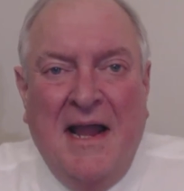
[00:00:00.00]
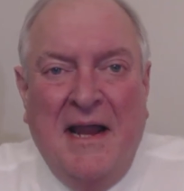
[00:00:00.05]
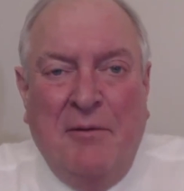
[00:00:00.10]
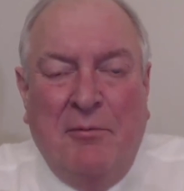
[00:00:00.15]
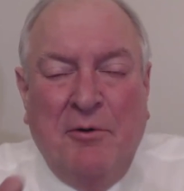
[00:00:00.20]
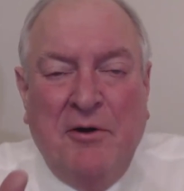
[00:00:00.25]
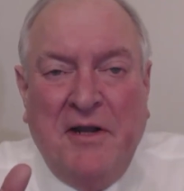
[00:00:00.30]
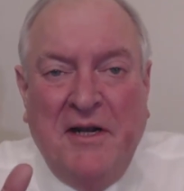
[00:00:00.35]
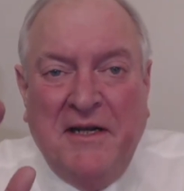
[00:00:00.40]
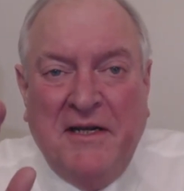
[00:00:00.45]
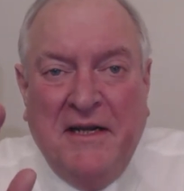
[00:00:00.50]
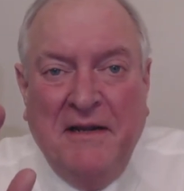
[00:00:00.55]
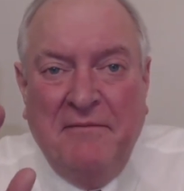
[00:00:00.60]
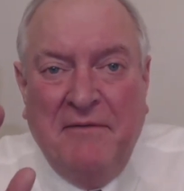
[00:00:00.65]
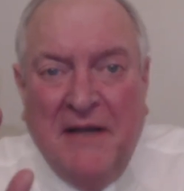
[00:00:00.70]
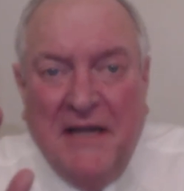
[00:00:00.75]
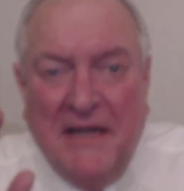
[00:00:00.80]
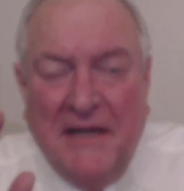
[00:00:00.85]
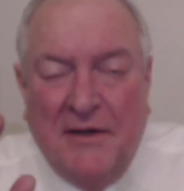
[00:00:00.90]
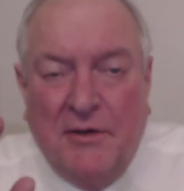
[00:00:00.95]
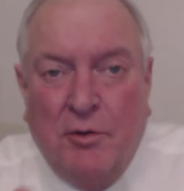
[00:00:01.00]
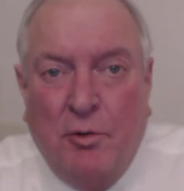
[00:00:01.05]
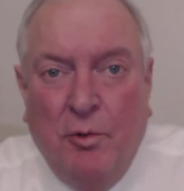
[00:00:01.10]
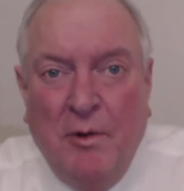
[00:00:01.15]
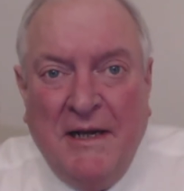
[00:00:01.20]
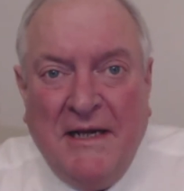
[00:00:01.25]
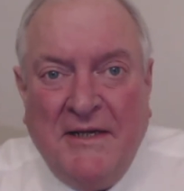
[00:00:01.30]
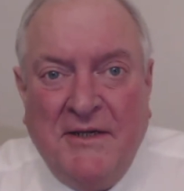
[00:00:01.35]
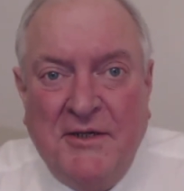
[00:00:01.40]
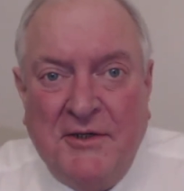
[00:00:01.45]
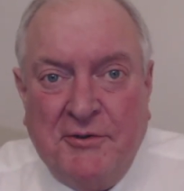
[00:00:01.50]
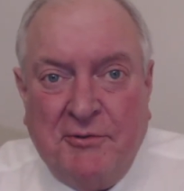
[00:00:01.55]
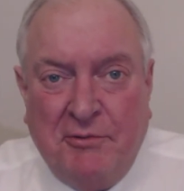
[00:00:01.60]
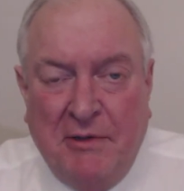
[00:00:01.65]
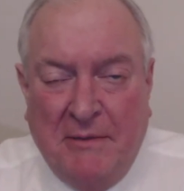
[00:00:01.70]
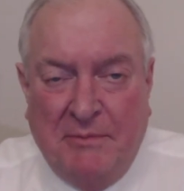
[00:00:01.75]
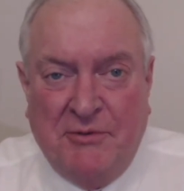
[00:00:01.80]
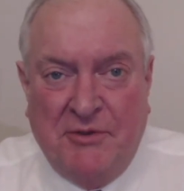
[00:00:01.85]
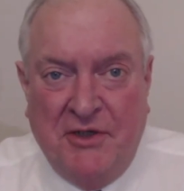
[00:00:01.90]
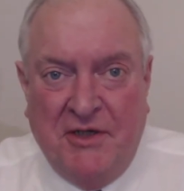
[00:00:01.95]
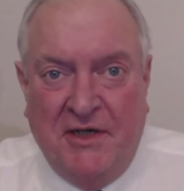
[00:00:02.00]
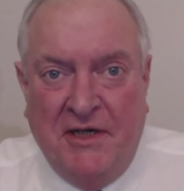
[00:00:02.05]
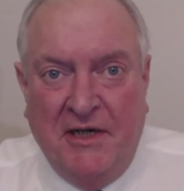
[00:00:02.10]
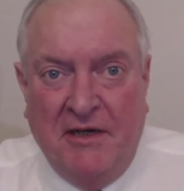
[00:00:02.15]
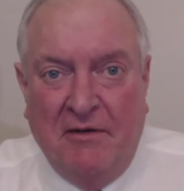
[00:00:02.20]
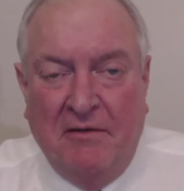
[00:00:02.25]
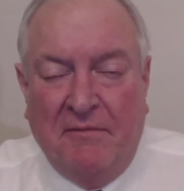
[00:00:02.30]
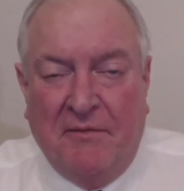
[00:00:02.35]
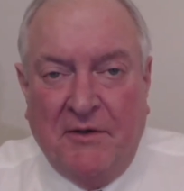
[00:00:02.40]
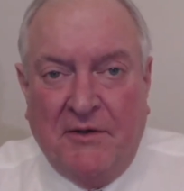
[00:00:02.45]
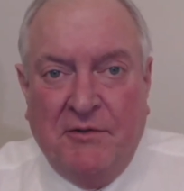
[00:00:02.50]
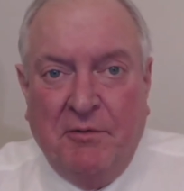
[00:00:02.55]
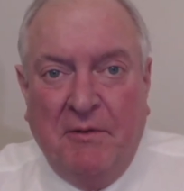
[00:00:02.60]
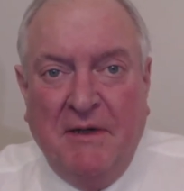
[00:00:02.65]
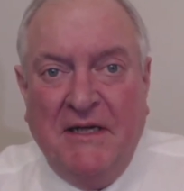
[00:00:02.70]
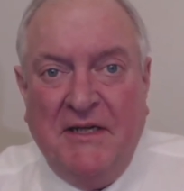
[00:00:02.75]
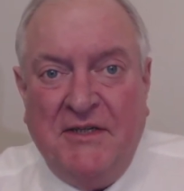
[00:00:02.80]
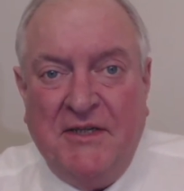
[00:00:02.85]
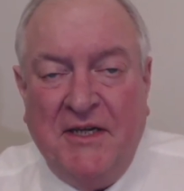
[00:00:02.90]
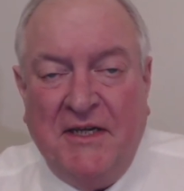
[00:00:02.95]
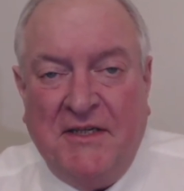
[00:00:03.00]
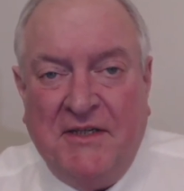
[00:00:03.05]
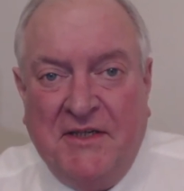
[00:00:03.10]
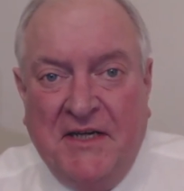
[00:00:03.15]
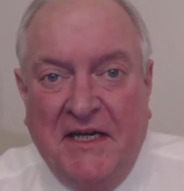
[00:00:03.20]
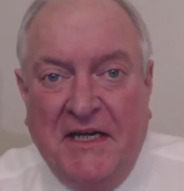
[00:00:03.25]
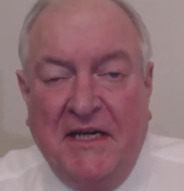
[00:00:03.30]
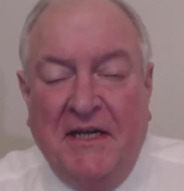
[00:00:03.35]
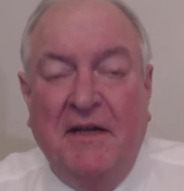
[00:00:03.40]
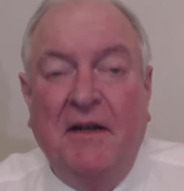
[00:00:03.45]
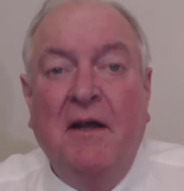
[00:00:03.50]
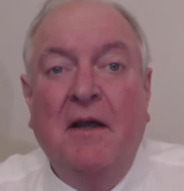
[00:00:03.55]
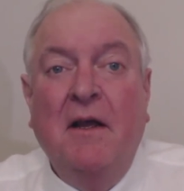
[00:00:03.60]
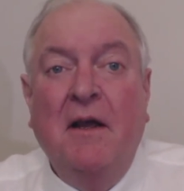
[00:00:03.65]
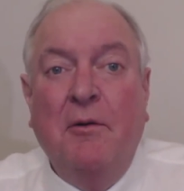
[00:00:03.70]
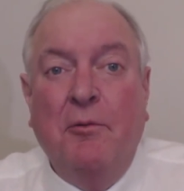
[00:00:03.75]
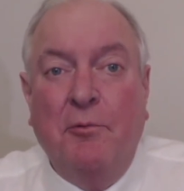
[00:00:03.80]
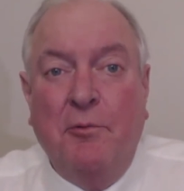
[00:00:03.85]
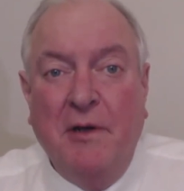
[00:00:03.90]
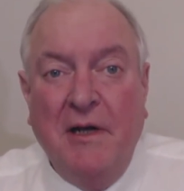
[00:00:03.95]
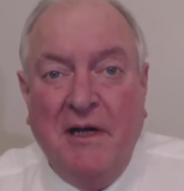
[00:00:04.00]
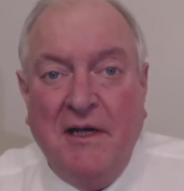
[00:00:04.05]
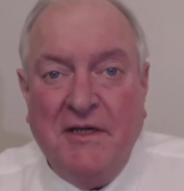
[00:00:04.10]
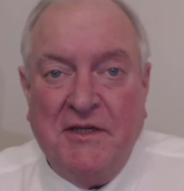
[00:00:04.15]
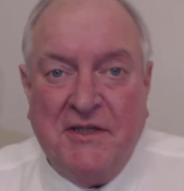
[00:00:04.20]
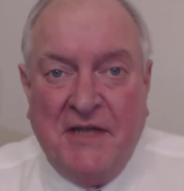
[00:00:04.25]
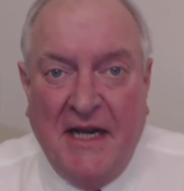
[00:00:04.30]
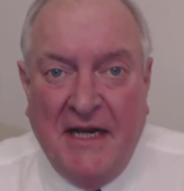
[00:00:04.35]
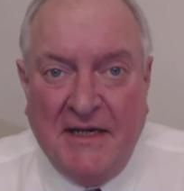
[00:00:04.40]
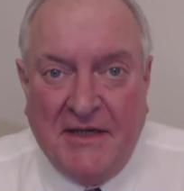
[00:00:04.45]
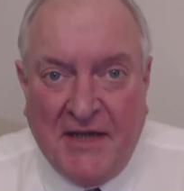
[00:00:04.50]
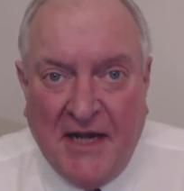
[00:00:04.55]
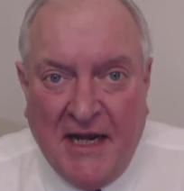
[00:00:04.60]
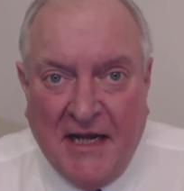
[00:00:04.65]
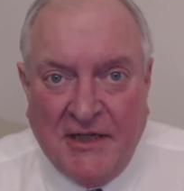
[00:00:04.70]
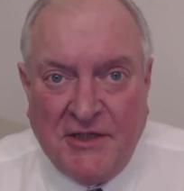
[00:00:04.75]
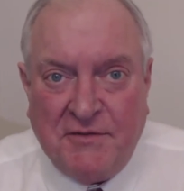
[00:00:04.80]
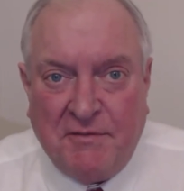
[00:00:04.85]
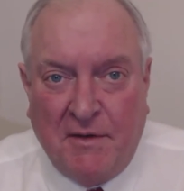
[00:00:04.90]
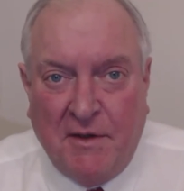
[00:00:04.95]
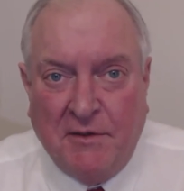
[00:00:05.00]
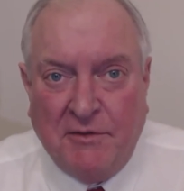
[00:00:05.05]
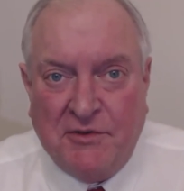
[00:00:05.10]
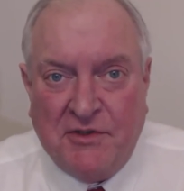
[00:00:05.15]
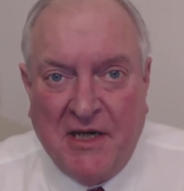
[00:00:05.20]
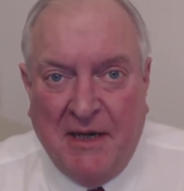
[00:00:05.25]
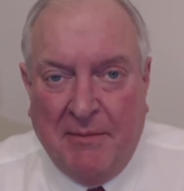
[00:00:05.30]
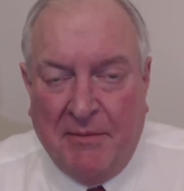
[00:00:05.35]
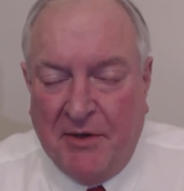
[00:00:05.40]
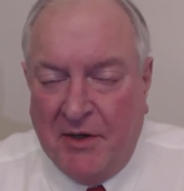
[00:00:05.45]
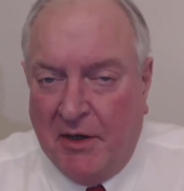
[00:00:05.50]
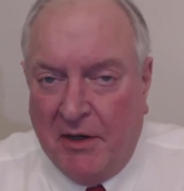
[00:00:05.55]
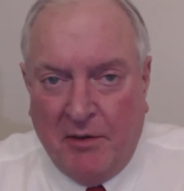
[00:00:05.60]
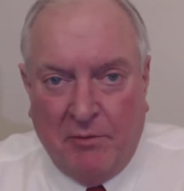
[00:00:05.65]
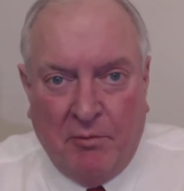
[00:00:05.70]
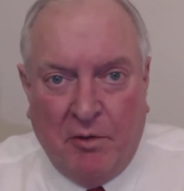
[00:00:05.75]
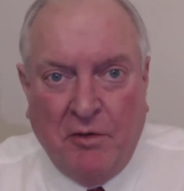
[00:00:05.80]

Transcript: Hey, we're going to give a quick description here of the 2016 Real Estate Cash Flow Seminar.